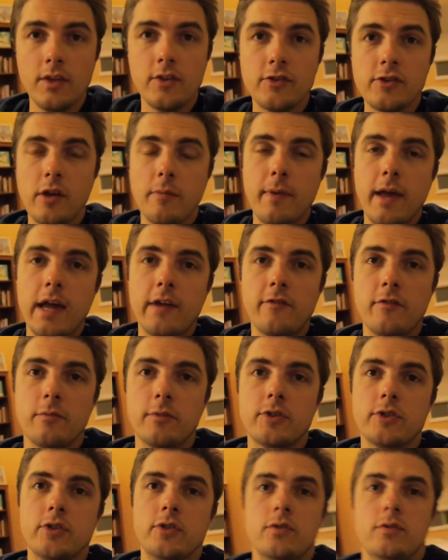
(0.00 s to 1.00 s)
I just got back
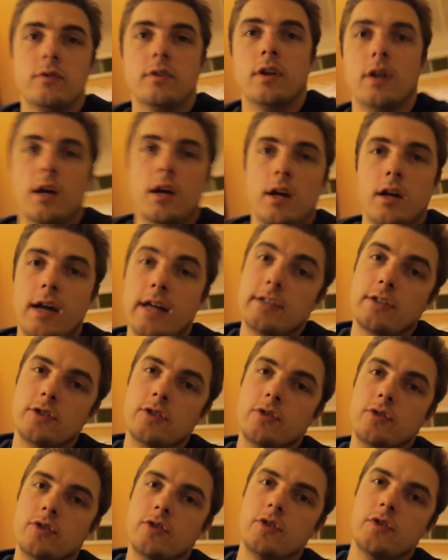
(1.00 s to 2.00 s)
from a shoot, actually
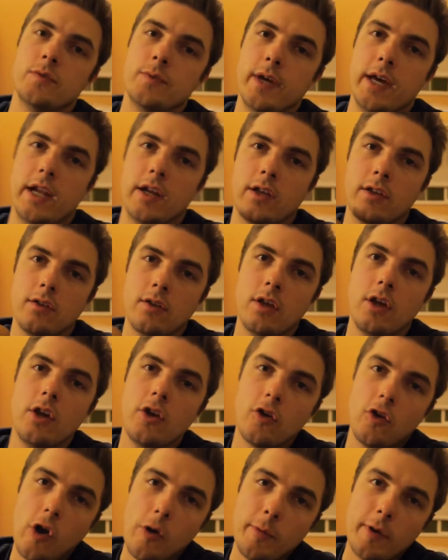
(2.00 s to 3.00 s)
2 shoots. We had a
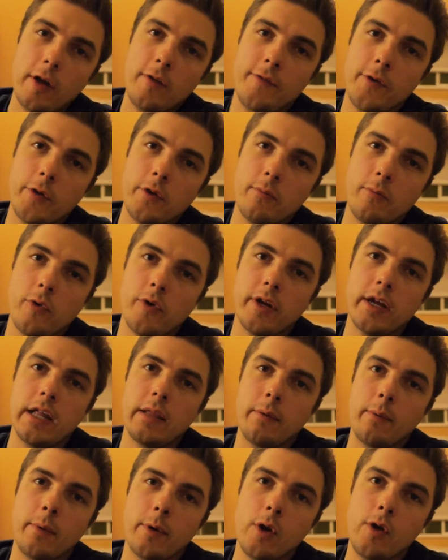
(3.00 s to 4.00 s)
corporate interview in the morning,
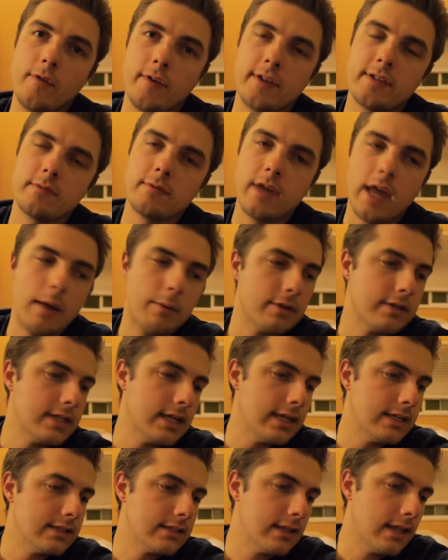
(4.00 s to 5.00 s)
and then we went over and did some camera
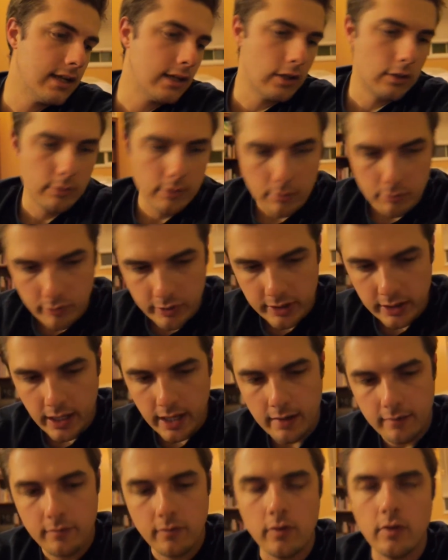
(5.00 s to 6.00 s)
tests and a little bit of
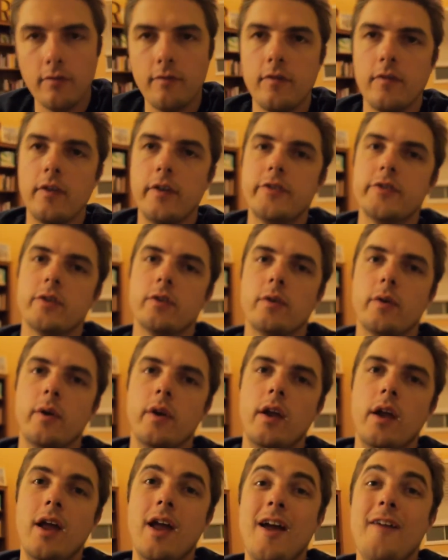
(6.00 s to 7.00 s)
pre-light for the
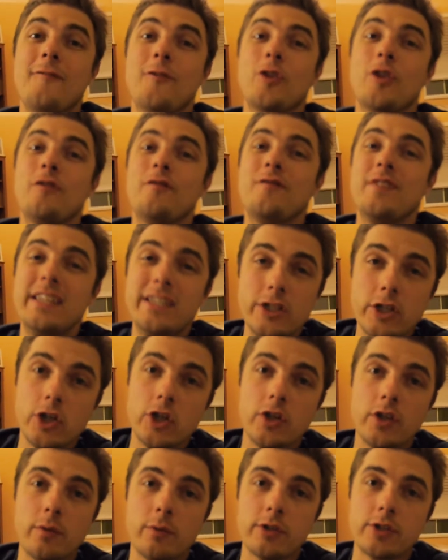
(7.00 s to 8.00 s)
feature
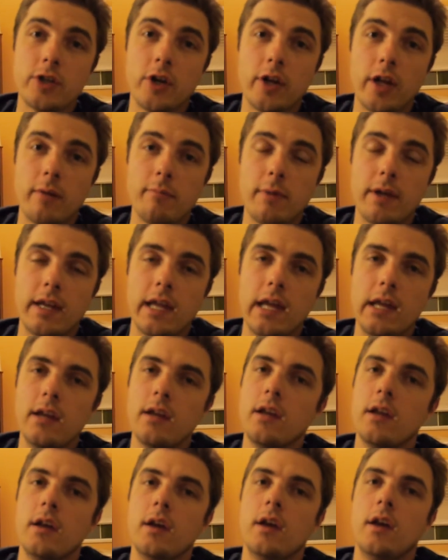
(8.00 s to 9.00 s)
that we're starting on
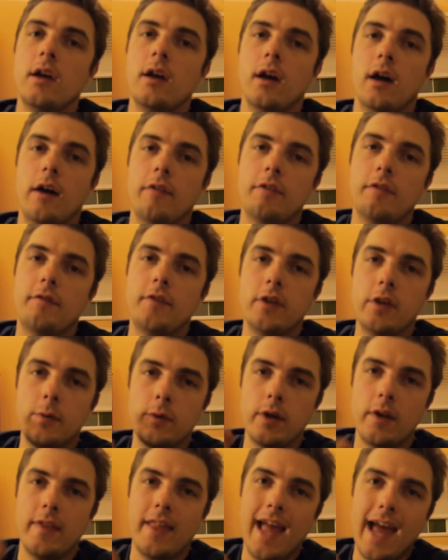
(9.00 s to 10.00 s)
Monday. I'll have to fill
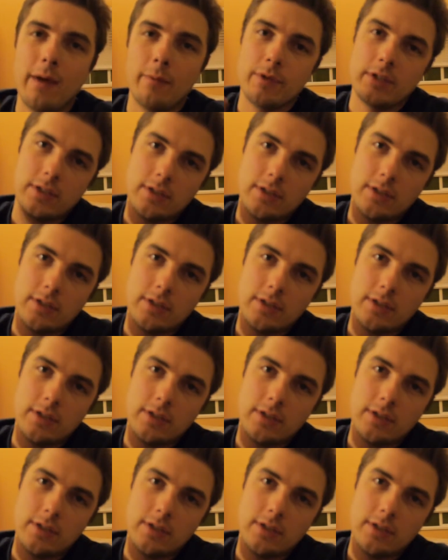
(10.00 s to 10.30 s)
you in on that.